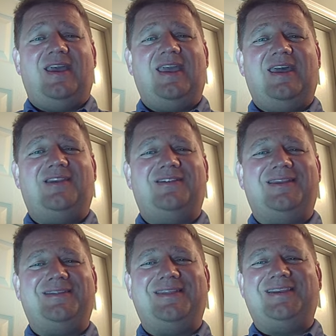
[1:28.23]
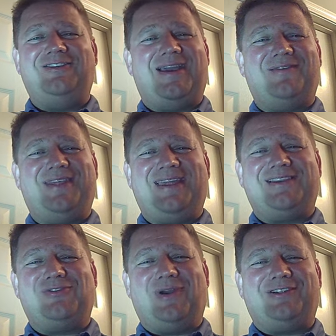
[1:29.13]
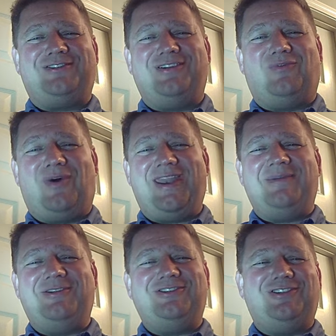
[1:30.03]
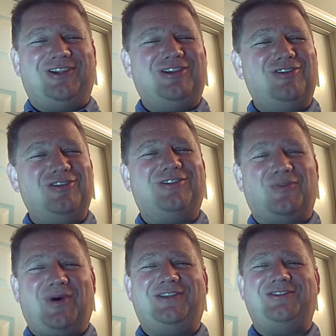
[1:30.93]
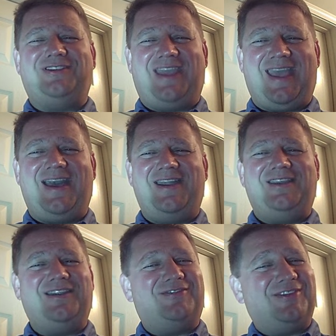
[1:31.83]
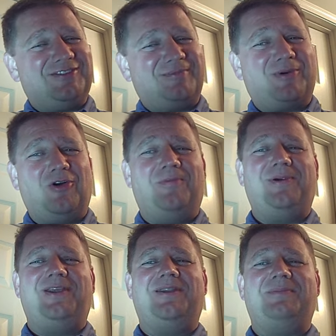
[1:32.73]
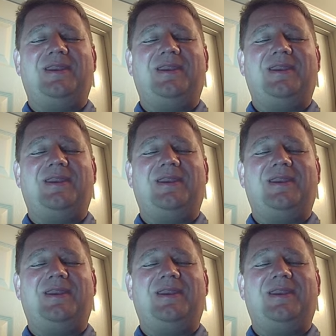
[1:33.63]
And then you have that question of what images you can use and what you can and if it's appropriate.